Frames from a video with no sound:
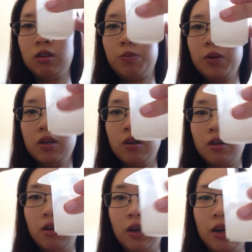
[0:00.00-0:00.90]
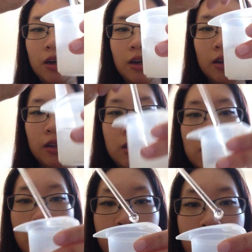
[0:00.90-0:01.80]
it's been at
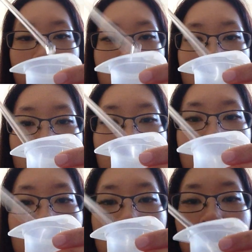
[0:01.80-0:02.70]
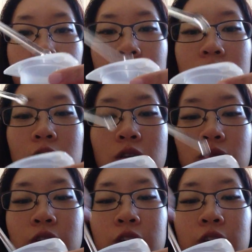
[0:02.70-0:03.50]
least 10 minutes already. It's quite a long